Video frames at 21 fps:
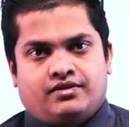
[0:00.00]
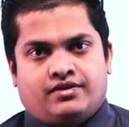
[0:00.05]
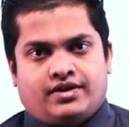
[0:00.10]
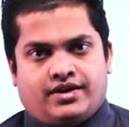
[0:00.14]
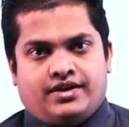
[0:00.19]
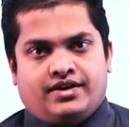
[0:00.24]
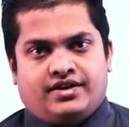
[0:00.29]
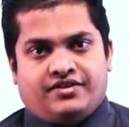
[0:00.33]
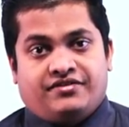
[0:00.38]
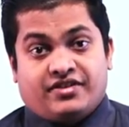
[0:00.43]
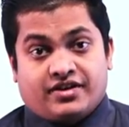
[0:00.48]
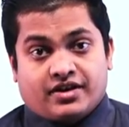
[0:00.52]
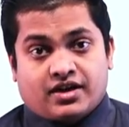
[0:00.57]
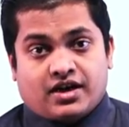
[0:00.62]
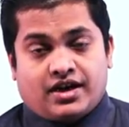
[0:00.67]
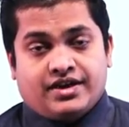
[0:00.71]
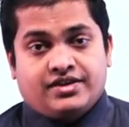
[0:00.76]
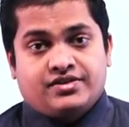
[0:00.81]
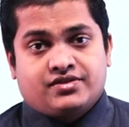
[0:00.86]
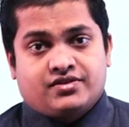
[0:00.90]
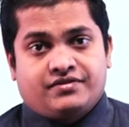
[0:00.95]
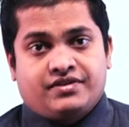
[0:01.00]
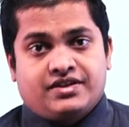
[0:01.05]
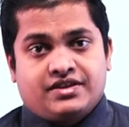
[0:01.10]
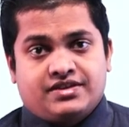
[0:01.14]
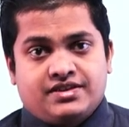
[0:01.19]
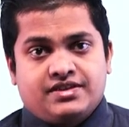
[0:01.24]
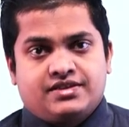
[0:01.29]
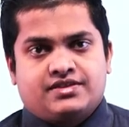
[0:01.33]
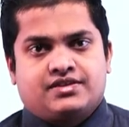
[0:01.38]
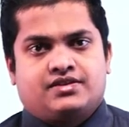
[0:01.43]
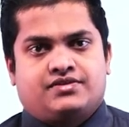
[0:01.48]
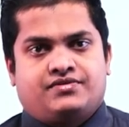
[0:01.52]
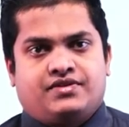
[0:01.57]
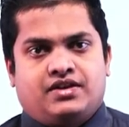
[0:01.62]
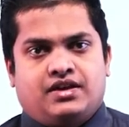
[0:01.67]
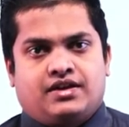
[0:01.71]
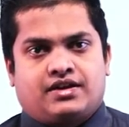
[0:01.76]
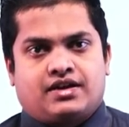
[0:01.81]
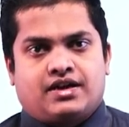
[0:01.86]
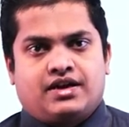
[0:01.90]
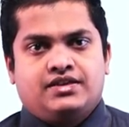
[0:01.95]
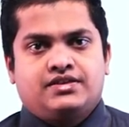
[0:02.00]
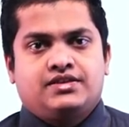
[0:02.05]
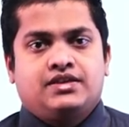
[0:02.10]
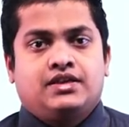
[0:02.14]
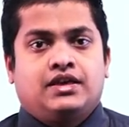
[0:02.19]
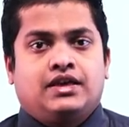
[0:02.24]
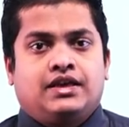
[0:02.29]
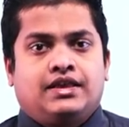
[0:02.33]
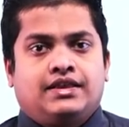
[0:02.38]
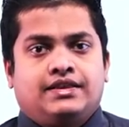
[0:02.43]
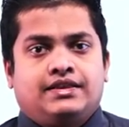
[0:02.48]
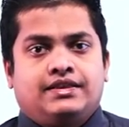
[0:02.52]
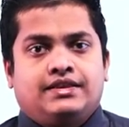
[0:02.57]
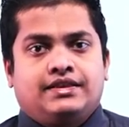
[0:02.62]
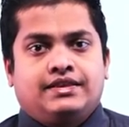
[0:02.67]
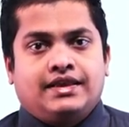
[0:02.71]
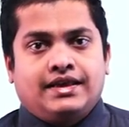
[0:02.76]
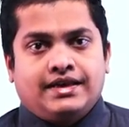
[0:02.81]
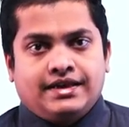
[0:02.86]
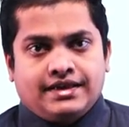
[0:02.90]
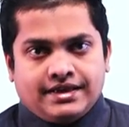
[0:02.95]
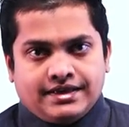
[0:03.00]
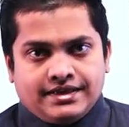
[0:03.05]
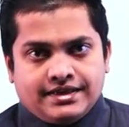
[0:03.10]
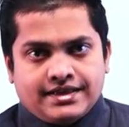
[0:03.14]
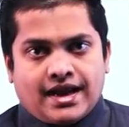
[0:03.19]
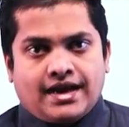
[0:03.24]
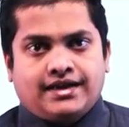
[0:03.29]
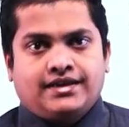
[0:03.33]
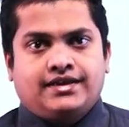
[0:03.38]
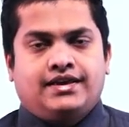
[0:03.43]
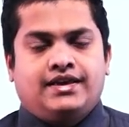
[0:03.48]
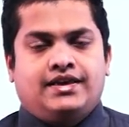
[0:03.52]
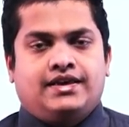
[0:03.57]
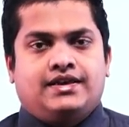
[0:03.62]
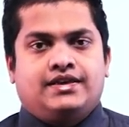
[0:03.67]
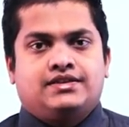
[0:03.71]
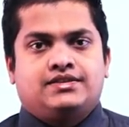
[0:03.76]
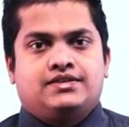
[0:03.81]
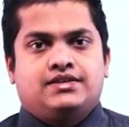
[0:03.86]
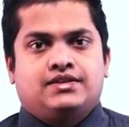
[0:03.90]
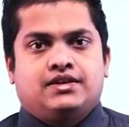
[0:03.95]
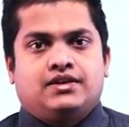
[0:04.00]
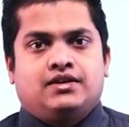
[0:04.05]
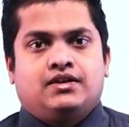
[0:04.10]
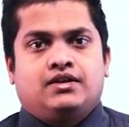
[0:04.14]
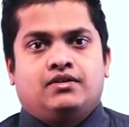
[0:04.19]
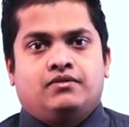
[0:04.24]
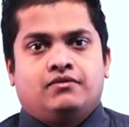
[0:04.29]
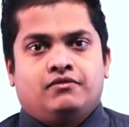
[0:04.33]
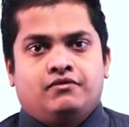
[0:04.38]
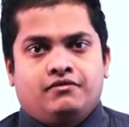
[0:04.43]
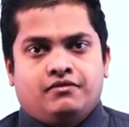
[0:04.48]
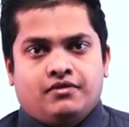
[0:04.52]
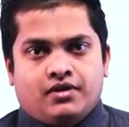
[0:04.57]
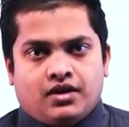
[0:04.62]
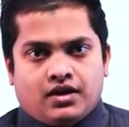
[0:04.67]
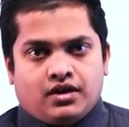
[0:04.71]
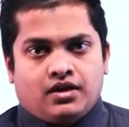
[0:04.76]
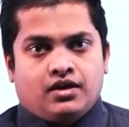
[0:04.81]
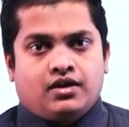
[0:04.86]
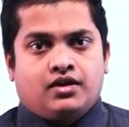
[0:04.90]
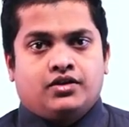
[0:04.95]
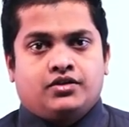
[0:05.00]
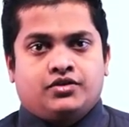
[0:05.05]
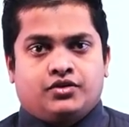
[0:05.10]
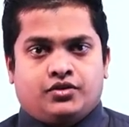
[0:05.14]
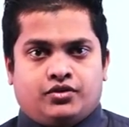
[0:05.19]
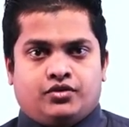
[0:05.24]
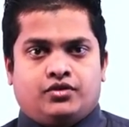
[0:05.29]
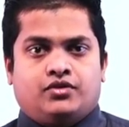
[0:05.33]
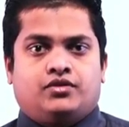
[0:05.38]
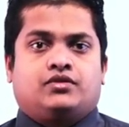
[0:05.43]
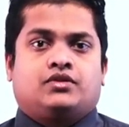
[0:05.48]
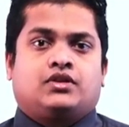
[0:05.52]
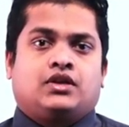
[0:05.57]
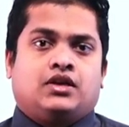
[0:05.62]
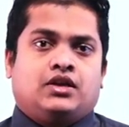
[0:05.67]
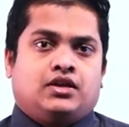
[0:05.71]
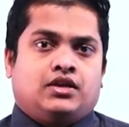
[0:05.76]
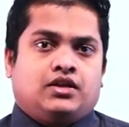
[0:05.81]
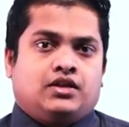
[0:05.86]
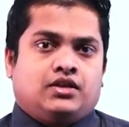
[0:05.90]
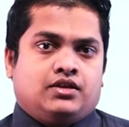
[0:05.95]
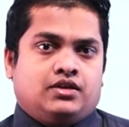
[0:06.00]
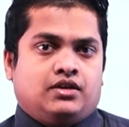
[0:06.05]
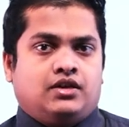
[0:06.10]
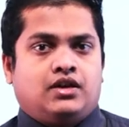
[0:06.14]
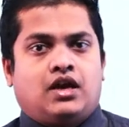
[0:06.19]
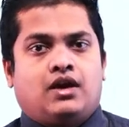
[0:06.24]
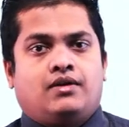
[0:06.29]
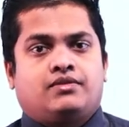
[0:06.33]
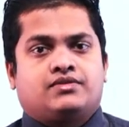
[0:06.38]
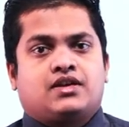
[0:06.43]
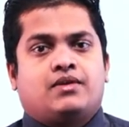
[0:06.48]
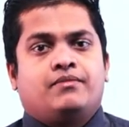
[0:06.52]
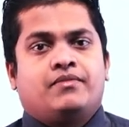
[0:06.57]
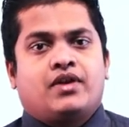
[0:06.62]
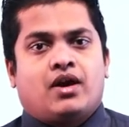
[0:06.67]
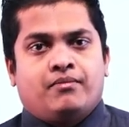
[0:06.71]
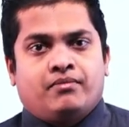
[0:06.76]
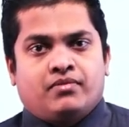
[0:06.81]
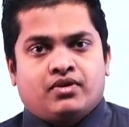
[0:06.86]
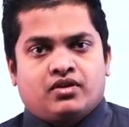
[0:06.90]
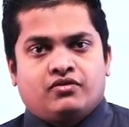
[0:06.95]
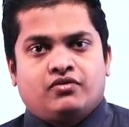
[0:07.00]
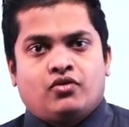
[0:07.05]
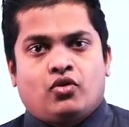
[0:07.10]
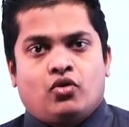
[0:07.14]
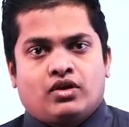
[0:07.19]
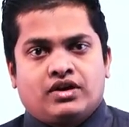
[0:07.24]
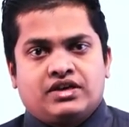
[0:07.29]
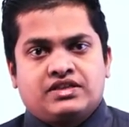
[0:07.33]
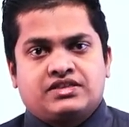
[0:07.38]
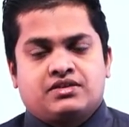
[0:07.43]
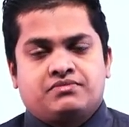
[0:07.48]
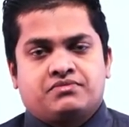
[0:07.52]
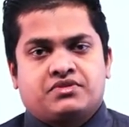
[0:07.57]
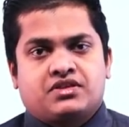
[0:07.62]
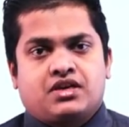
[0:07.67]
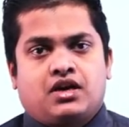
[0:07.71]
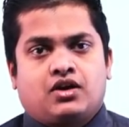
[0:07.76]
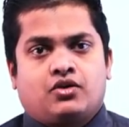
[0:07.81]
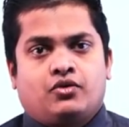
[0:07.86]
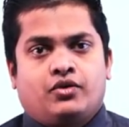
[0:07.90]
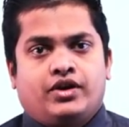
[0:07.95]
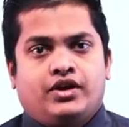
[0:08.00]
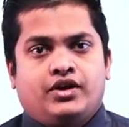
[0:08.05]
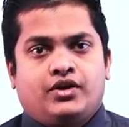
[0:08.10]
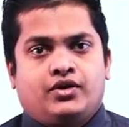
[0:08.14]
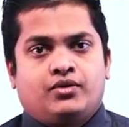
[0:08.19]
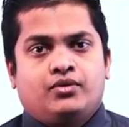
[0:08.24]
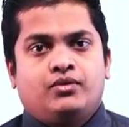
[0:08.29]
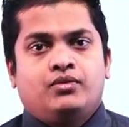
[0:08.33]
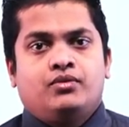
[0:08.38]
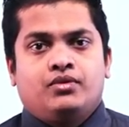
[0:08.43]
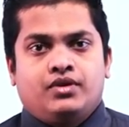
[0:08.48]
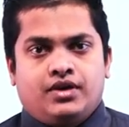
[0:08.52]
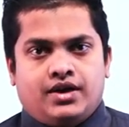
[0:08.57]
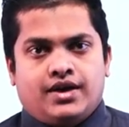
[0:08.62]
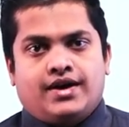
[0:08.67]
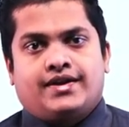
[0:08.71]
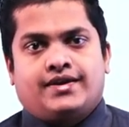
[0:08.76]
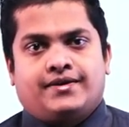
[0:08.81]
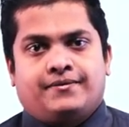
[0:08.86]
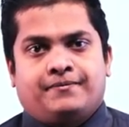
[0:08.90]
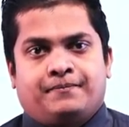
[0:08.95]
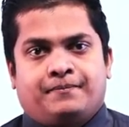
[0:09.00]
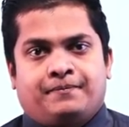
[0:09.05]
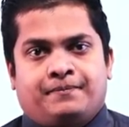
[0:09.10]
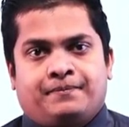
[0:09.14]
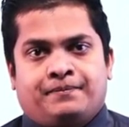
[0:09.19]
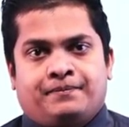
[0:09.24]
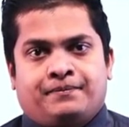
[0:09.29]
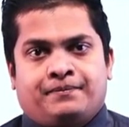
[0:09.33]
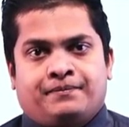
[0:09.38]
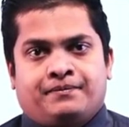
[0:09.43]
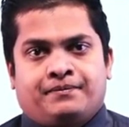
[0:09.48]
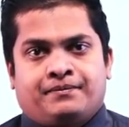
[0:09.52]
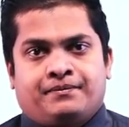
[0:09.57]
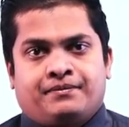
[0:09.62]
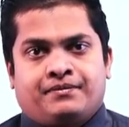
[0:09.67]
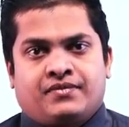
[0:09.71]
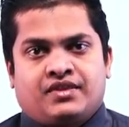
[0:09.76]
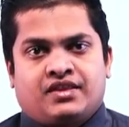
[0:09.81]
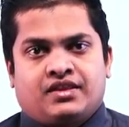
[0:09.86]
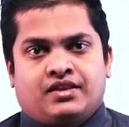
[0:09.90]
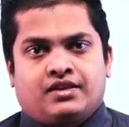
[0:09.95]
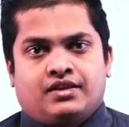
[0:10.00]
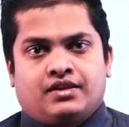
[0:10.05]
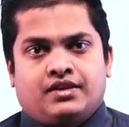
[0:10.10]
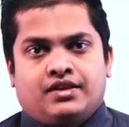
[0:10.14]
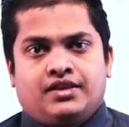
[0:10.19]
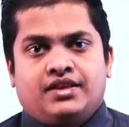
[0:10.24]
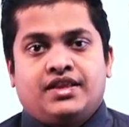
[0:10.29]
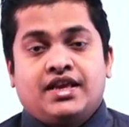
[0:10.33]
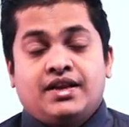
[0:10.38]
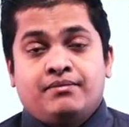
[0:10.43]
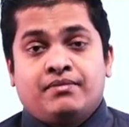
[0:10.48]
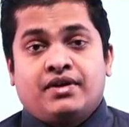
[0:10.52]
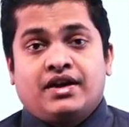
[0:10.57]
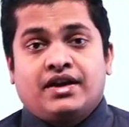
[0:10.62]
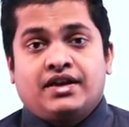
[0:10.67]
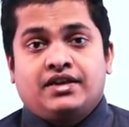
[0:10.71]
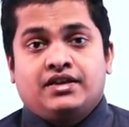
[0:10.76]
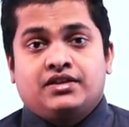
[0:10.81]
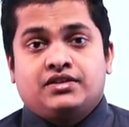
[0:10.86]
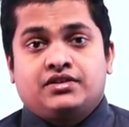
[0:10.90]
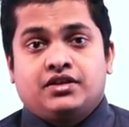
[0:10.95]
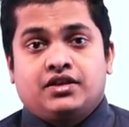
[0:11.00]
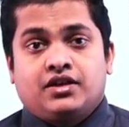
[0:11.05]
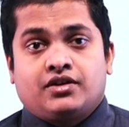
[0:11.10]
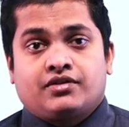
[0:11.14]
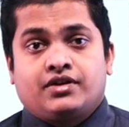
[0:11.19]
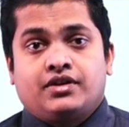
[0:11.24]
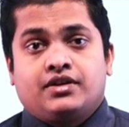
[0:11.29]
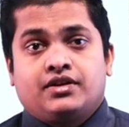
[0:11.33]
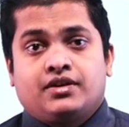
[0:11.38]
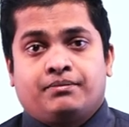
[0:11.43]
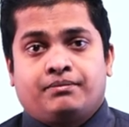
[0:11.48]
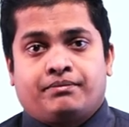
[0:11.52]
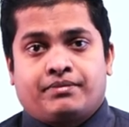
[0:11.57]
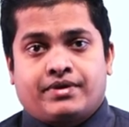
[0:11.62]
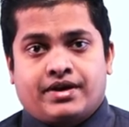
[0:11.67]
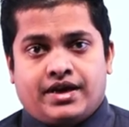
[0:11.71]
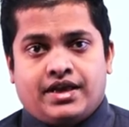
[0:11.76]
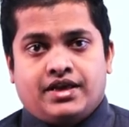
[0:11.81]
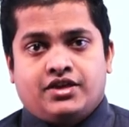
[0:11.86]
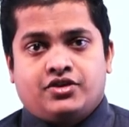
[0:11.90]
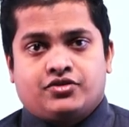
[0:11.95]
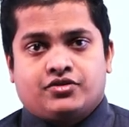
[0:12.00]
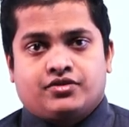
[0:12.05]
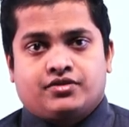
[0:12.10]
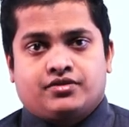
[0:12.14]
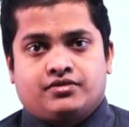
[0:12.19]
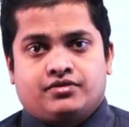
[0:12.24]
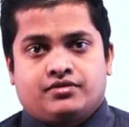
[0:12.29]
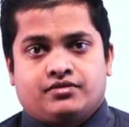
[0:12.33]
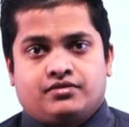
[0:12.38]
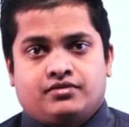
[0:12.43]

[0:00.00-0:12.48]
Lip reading: Right? Different kinds of diseases will arise. Then in that case, some number of organisms are going to die. Then, my dear children, the predation.